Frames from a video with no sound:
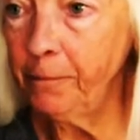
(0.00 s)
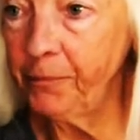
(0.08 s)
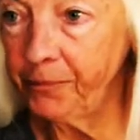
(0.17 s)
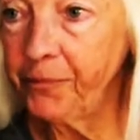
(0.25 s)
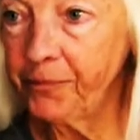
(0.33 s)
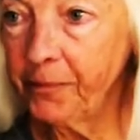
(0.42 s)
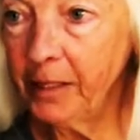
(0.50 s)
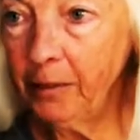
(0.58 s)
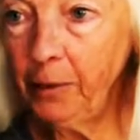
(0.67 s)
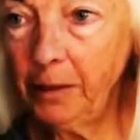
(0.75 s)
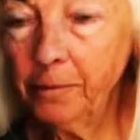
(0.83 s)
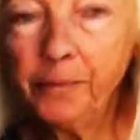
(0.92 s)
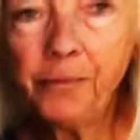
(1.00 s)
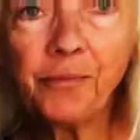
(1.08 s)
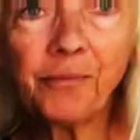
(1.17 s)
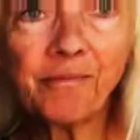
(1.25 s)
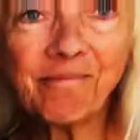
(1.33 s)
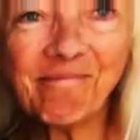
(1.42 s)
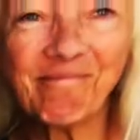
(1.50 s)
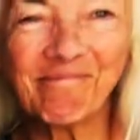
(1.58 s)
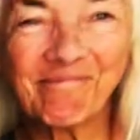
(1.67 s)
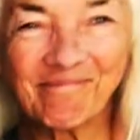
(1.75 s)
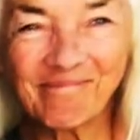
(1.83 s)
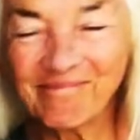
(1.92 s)
Yeah, it's kind of delicious. So
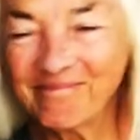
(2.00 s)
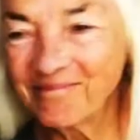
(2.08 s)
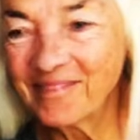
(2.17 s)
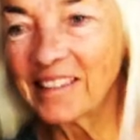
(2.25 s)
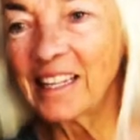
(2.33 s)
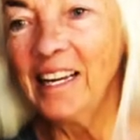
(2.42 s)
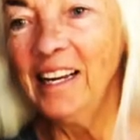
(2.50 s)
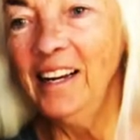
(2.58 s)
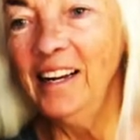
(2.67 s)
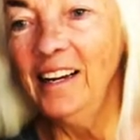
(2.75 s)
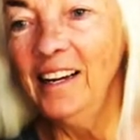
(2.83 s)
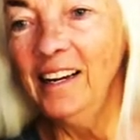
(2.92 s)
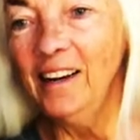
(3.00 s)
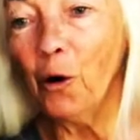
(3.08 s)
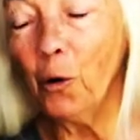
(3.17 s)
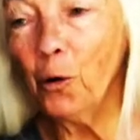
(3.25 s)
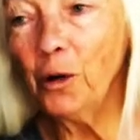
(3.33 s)
what is it again? Protein